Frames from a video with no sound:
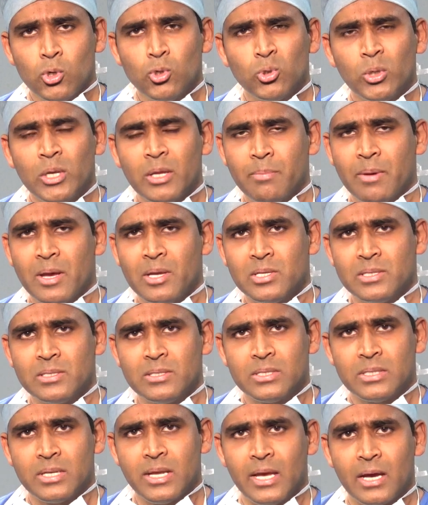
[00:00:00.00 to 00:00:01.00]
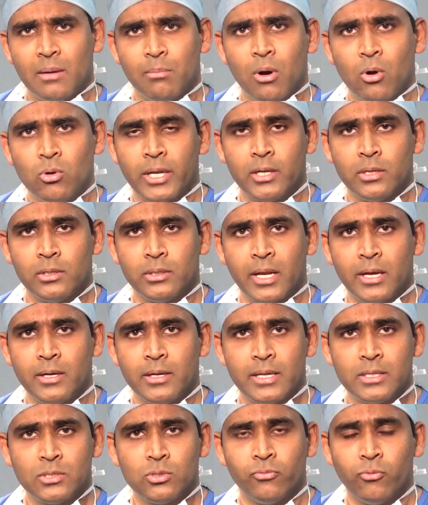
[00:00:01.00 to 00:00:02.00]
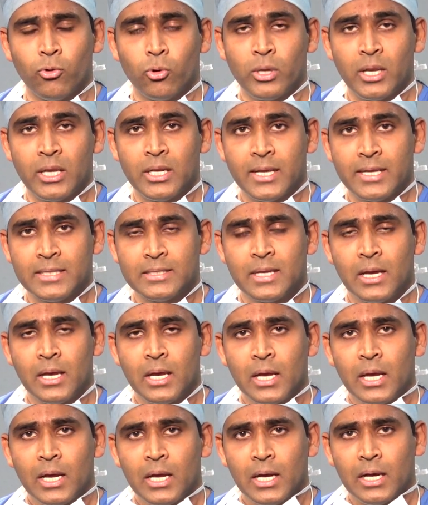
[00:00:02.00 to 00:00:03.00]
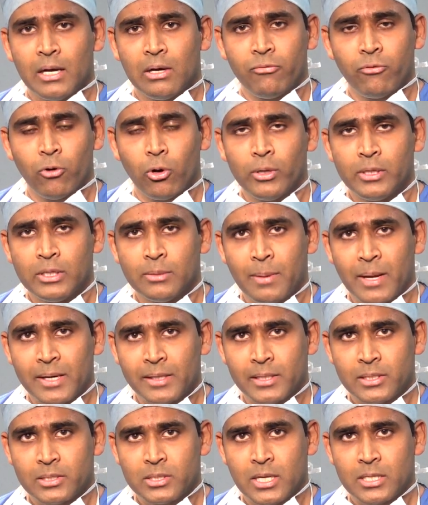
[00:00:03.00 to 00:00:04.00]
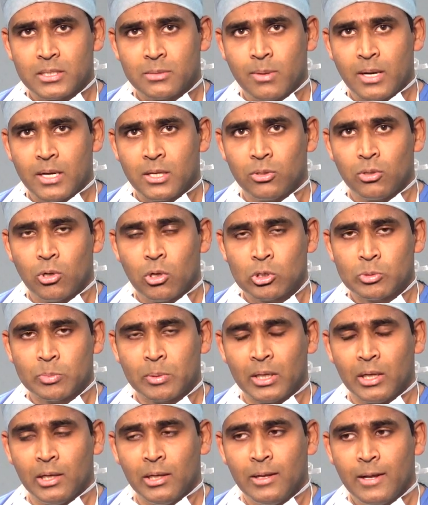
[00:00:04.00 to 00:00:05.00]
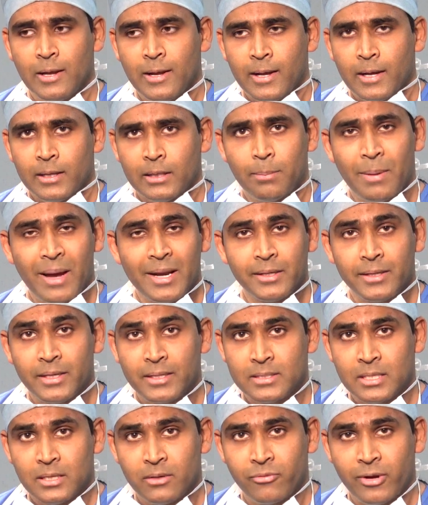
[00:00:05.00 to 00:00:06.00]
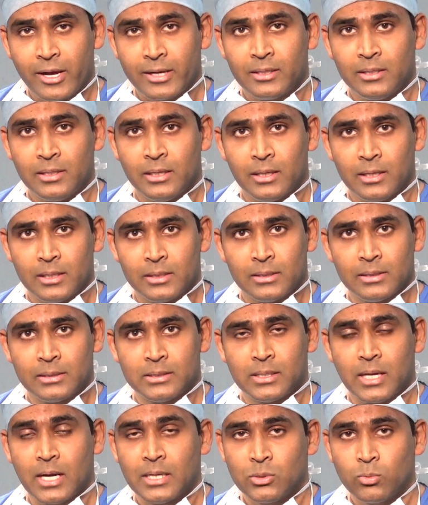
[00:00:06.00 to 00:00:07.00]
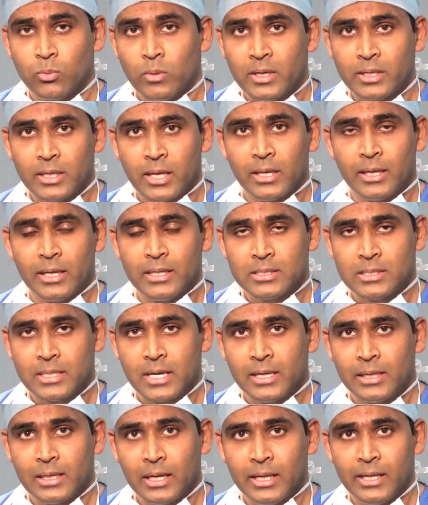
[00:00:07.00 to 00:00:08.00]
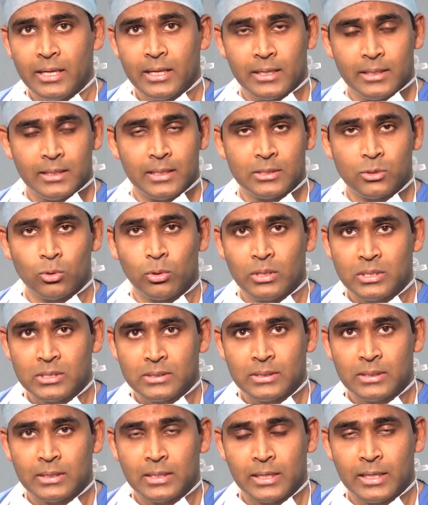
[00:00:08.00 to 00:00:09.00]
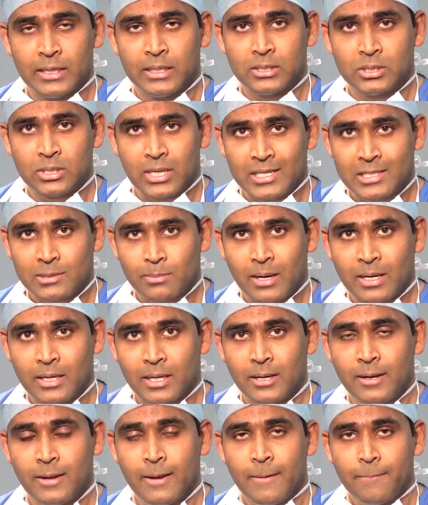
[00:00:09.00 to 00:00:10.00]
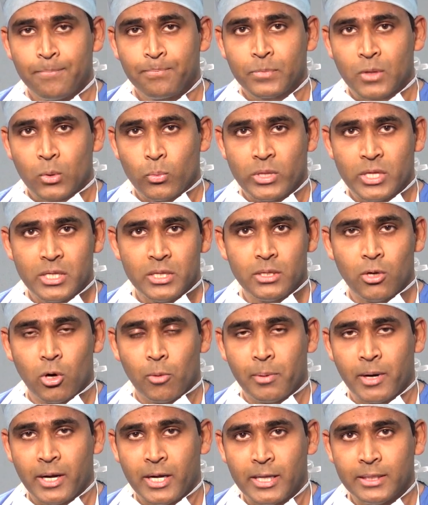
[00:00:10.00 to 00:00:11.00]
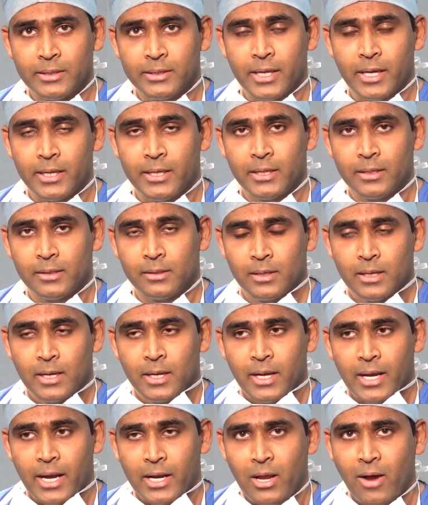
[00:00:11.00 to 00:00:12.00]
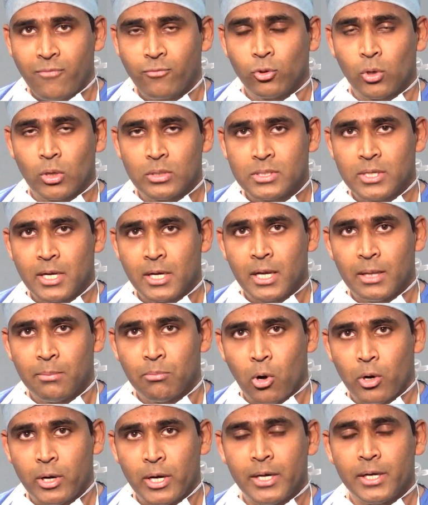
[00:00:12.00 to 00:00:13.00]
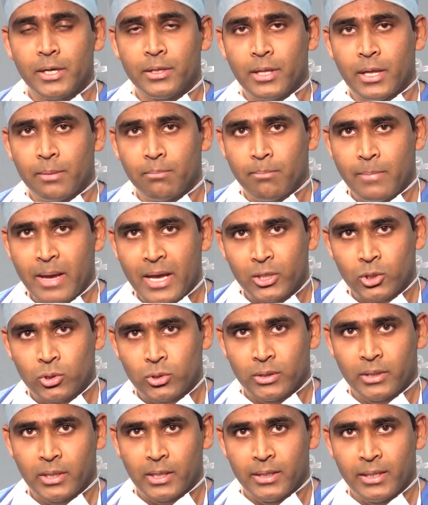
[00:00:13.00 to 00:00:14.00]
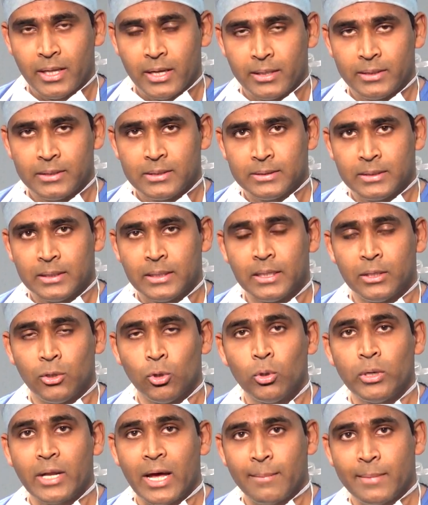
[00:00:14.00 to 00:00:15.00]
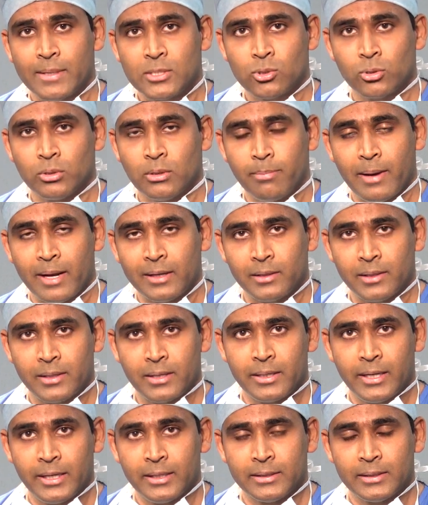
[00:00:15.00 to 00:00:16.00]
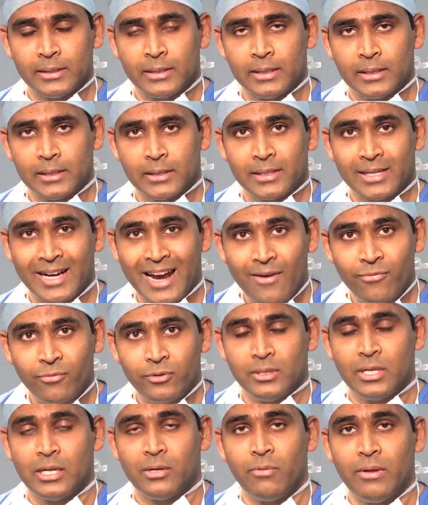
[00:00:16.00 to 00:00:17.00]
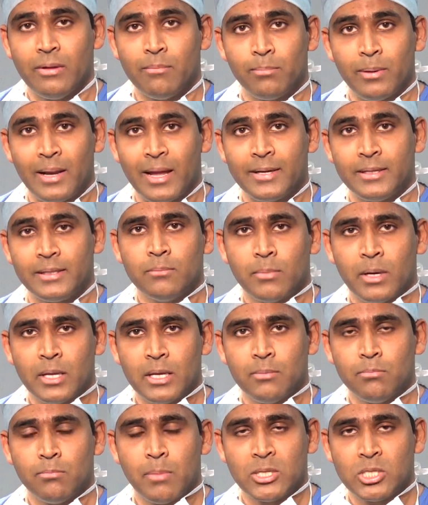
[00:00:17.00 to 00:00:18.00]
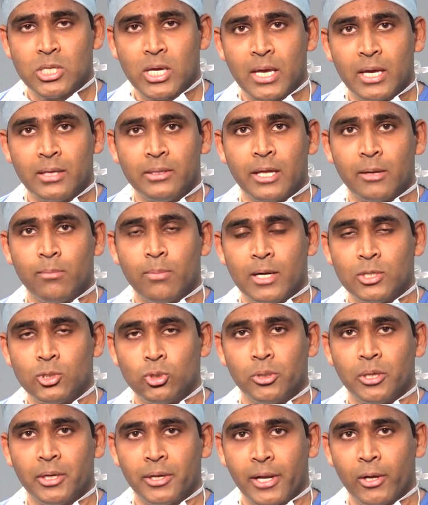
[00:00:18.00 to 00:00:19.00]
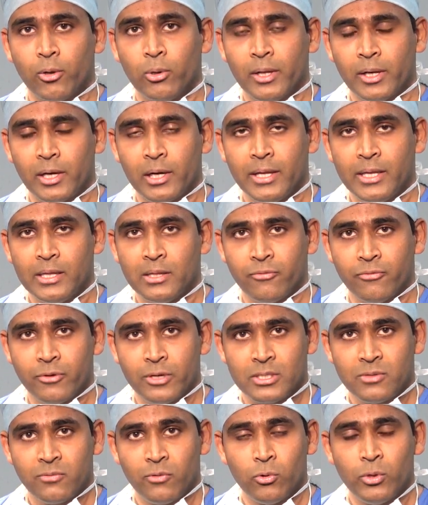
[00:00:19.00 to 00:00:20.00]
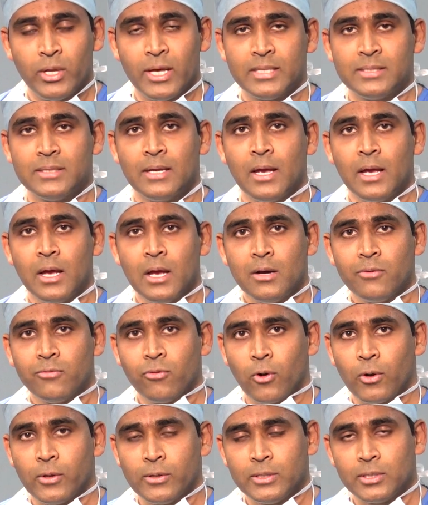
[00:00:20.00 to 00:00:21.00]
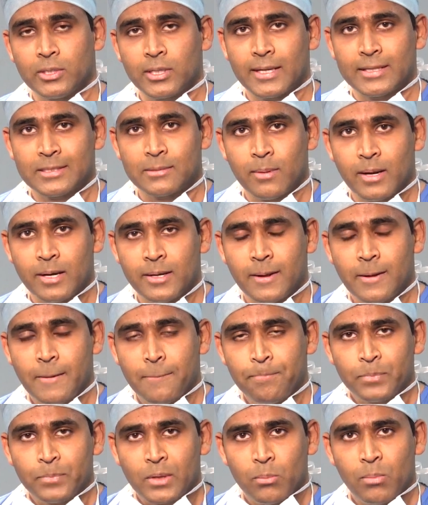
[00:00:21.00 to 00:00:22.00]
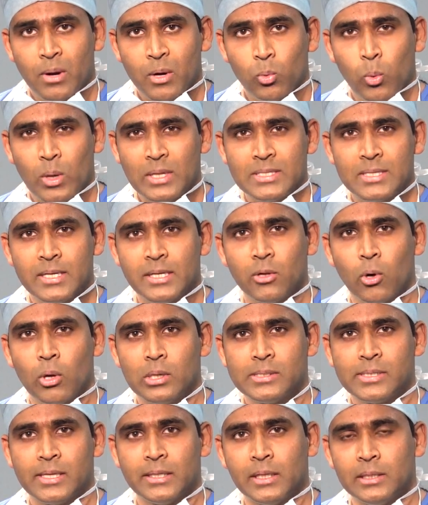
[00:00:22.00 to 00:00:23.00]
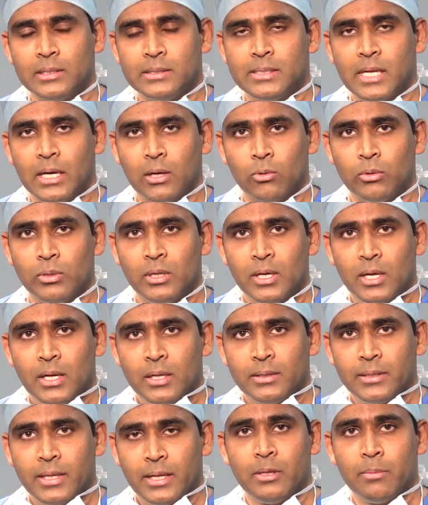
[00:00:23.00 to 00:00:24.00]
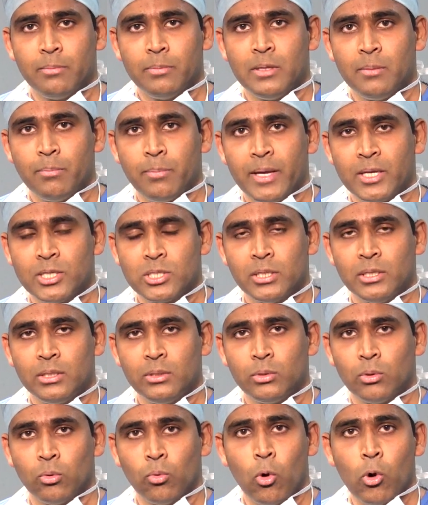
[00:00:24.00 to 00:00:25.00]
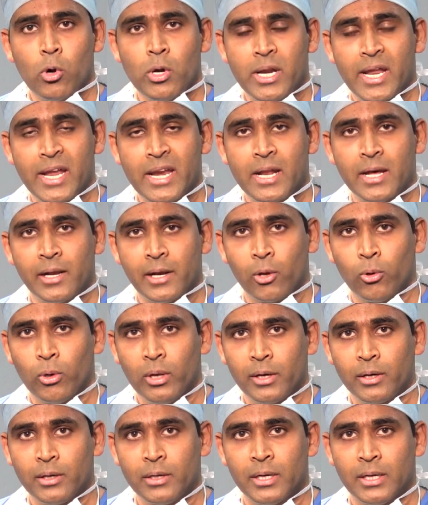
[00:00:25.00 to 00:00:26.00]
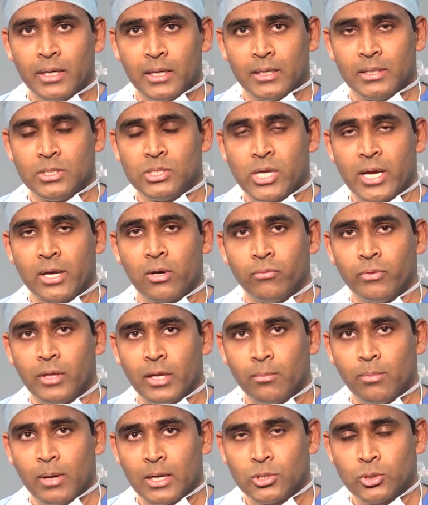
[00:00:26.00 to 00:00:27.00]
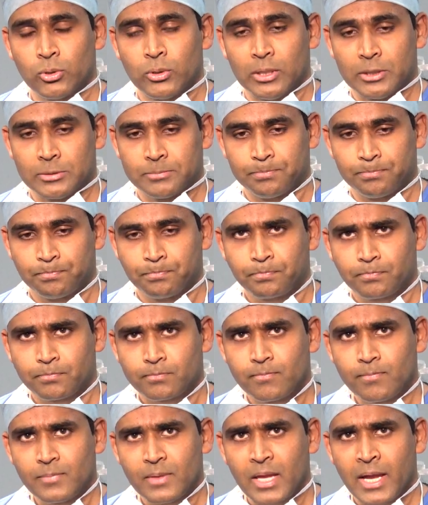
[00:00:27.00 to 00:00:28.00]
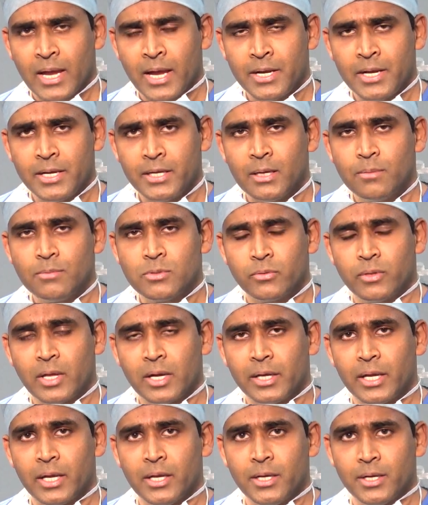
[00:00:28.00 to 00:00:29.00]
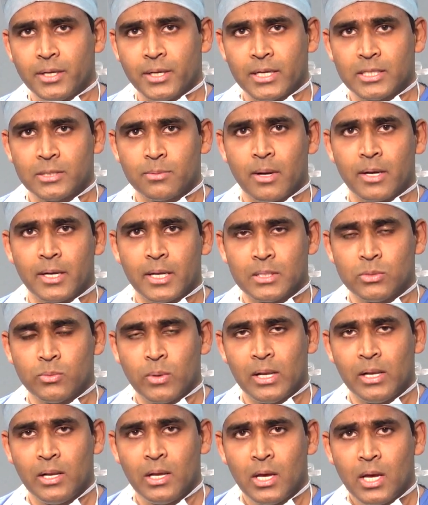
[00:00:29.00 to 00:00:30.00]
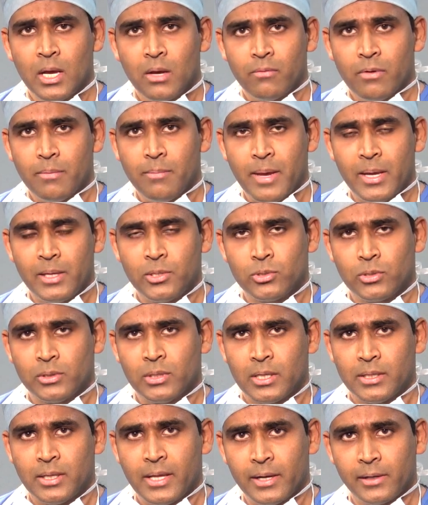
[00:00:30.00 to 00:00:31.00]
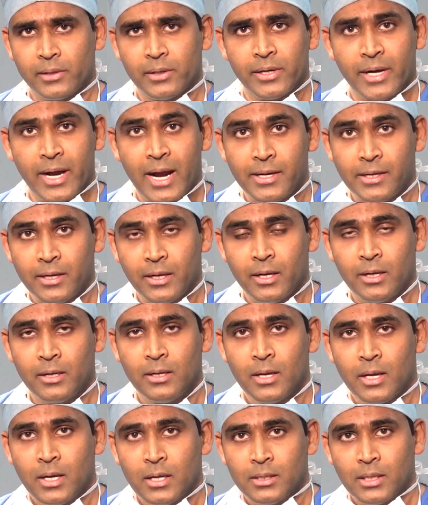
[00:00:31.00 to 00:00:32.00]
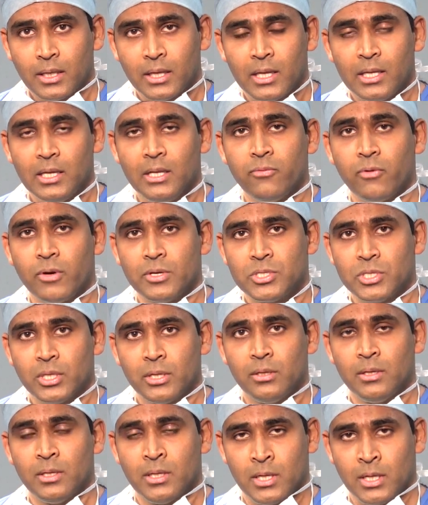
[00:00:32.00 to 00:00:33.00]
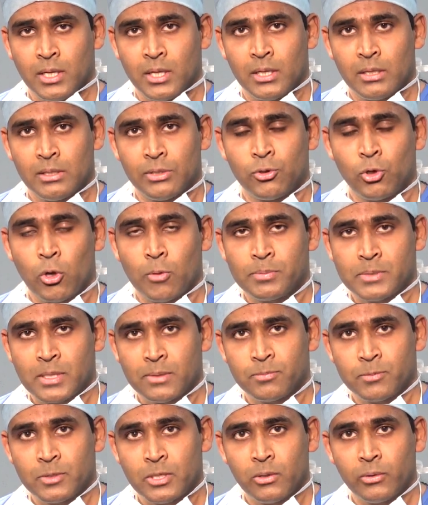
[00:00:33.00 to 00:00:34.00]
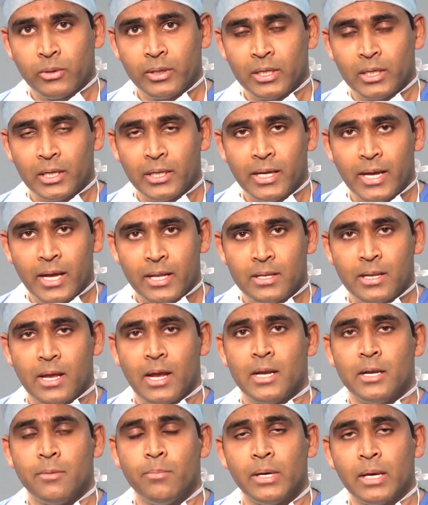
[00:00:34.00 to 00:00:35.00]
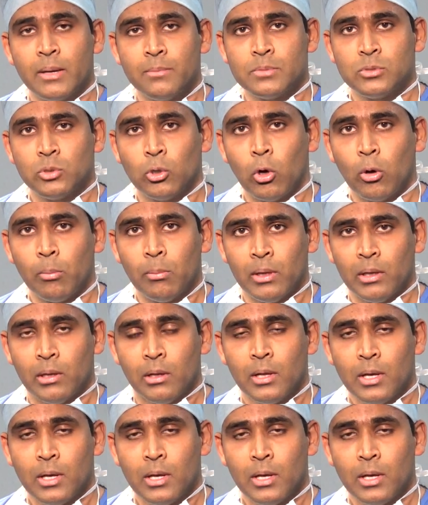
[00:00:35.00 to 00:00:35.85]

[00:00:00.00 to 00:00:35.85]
Usually patients stay about 10 days to 14 days uh, following the pancreas transplant in the hospital. The pancreas in fact uh, starts working instantly uh, as soon as uh, it is transplanted within the operating theatre and you have to constantly monitor them, make sure that there is uh, no damage to the pancreatic graft that we implant by, by checking their blood sugar regularly in the first few days following the transplant. But once it all settles down, then the patient won't need a regular check of their blood sugar and in terms of their kidney transplant as well we make sure that their creatinine the kidney function uh, drops subsequently and, and it becomes normal